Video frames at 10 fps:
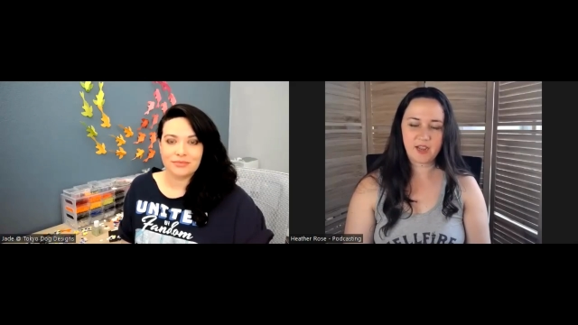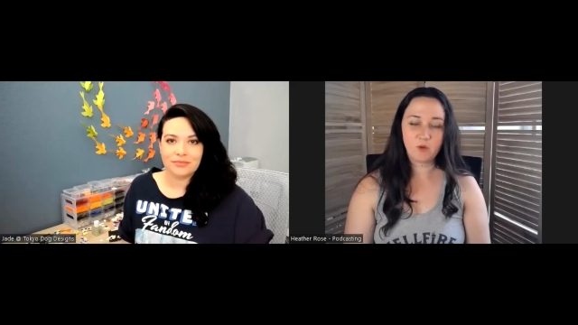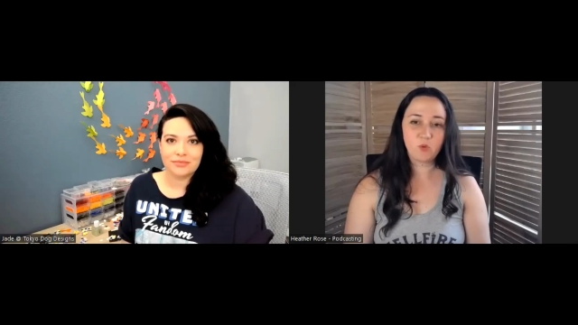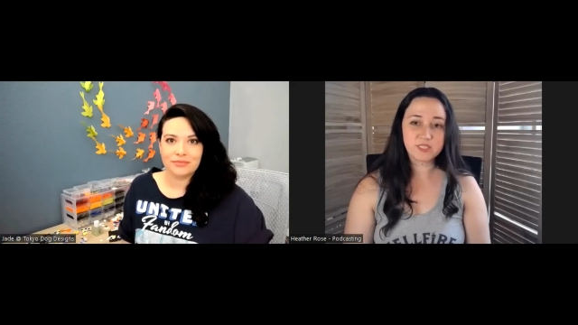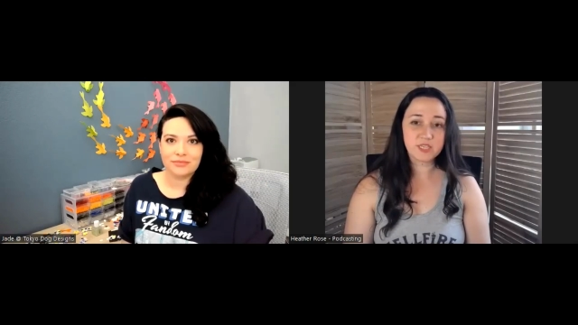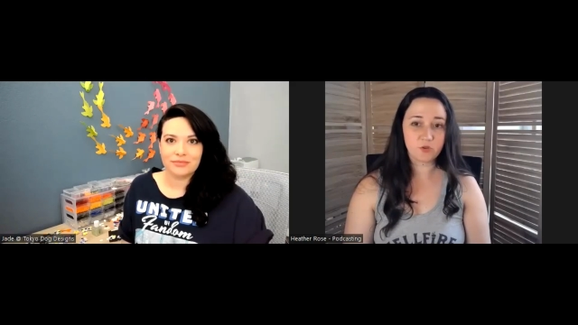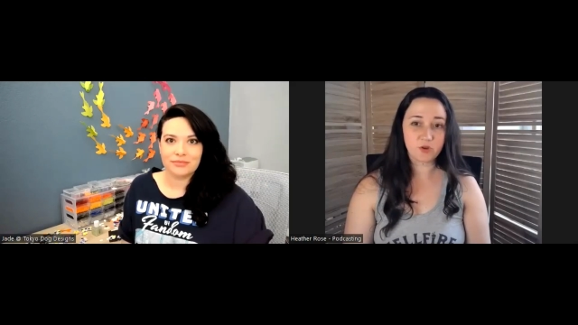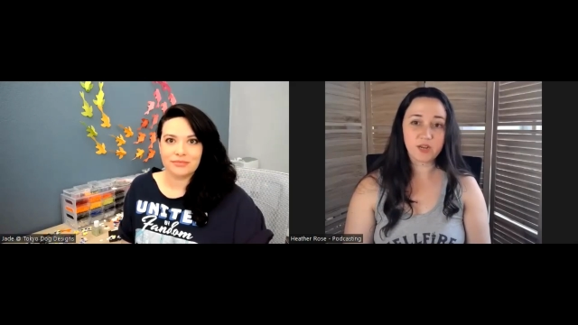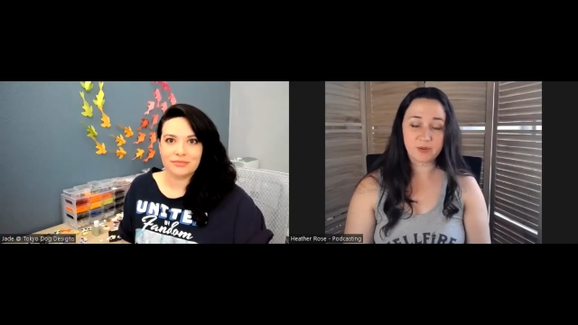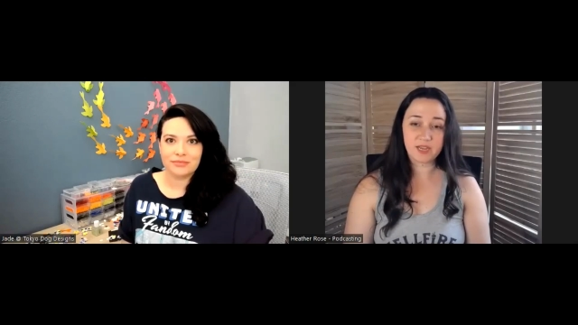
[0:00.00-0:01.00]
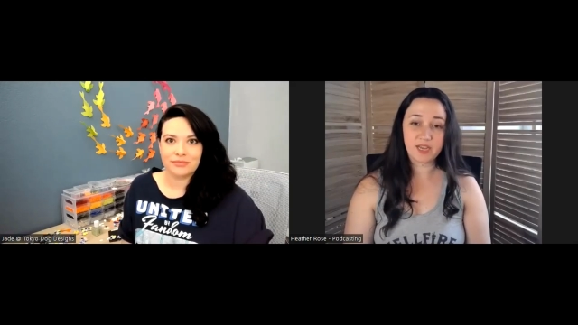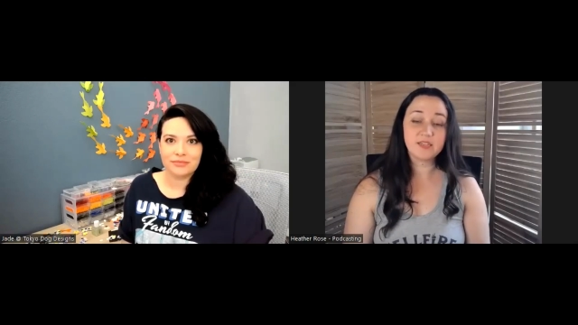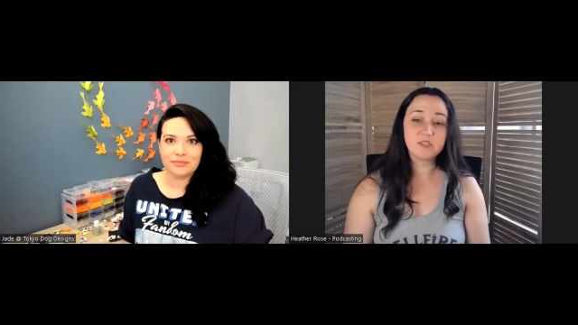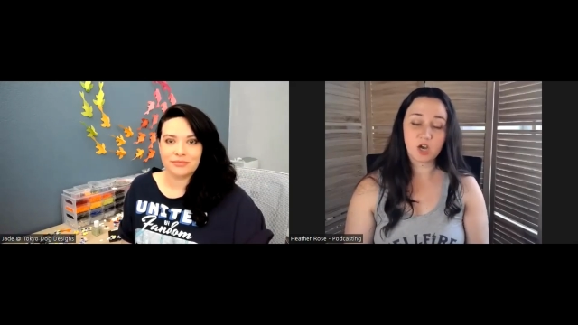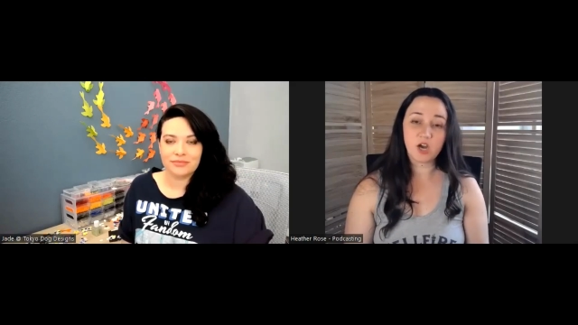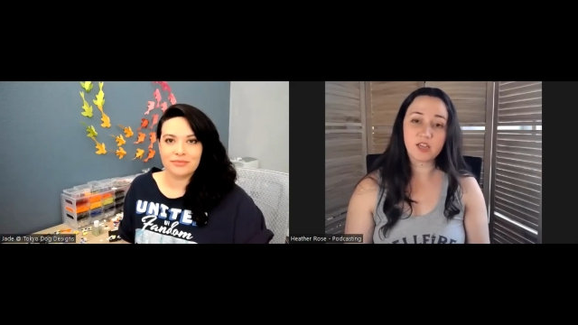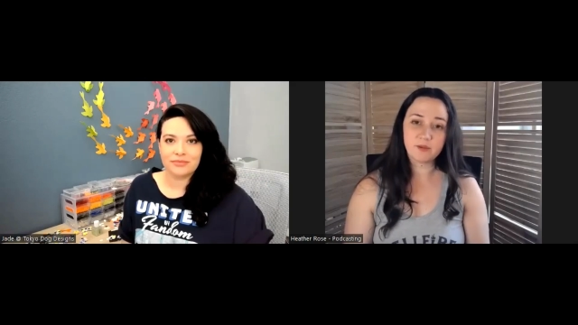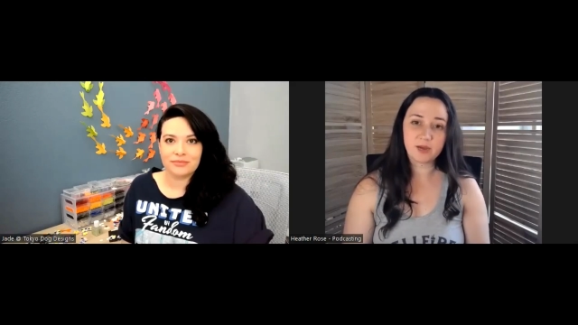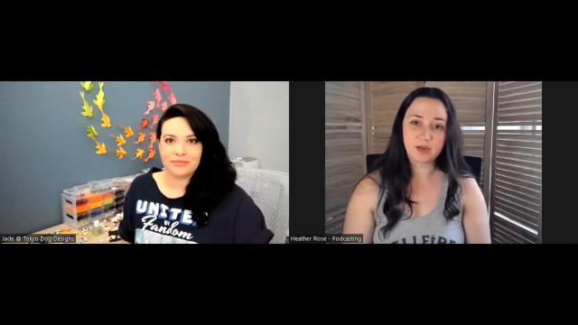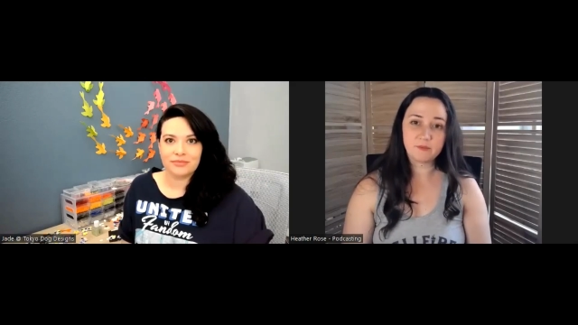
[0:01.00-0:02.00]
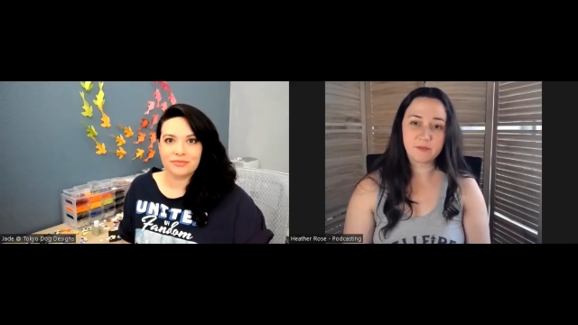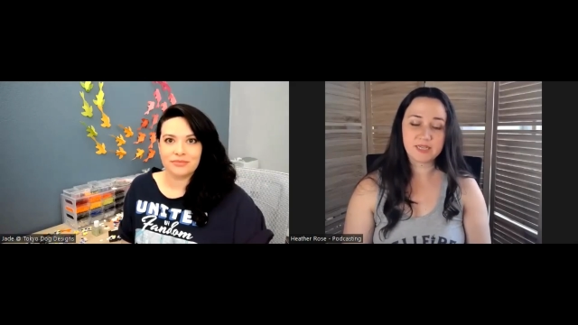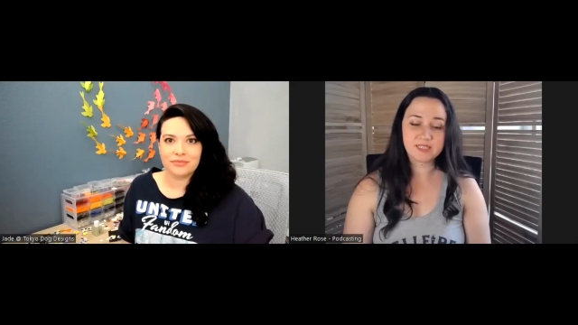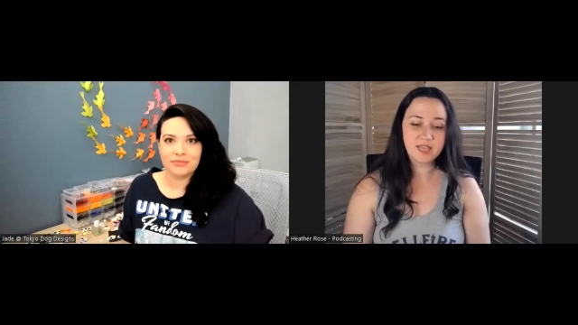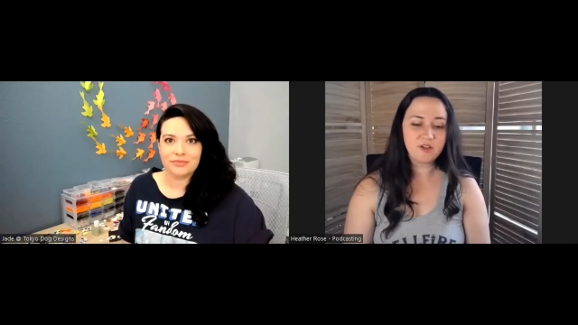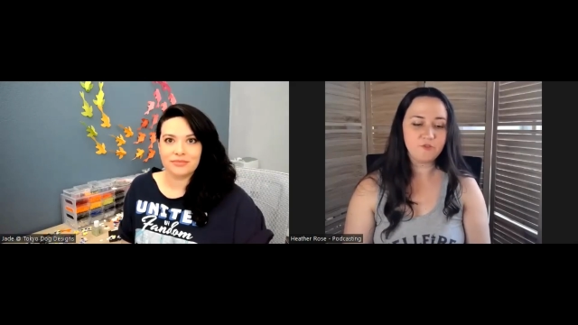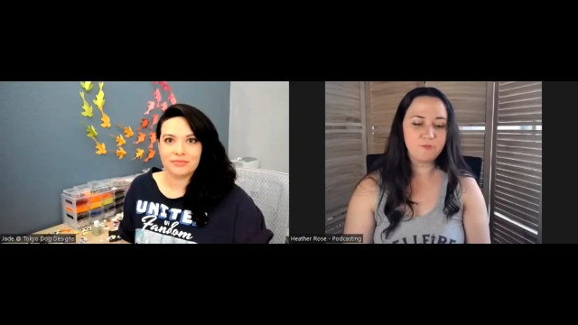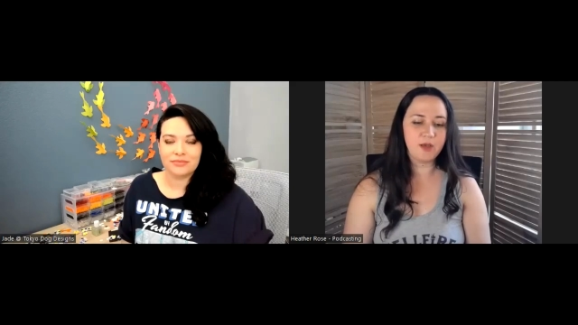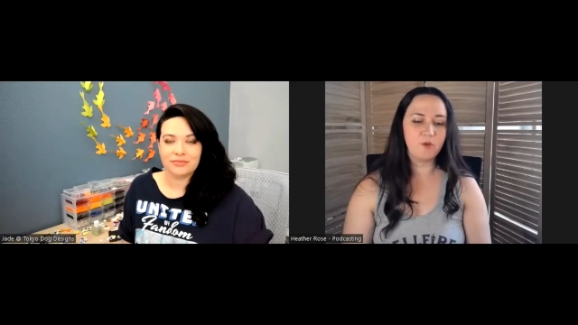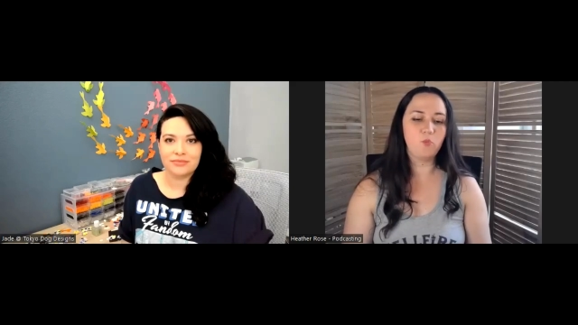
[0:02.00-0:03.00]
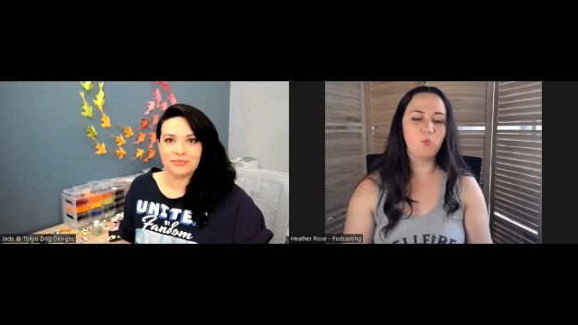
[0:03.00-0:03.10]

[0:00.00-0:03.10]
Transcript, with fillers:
Speaker 1: wasn't great at talking about myself, but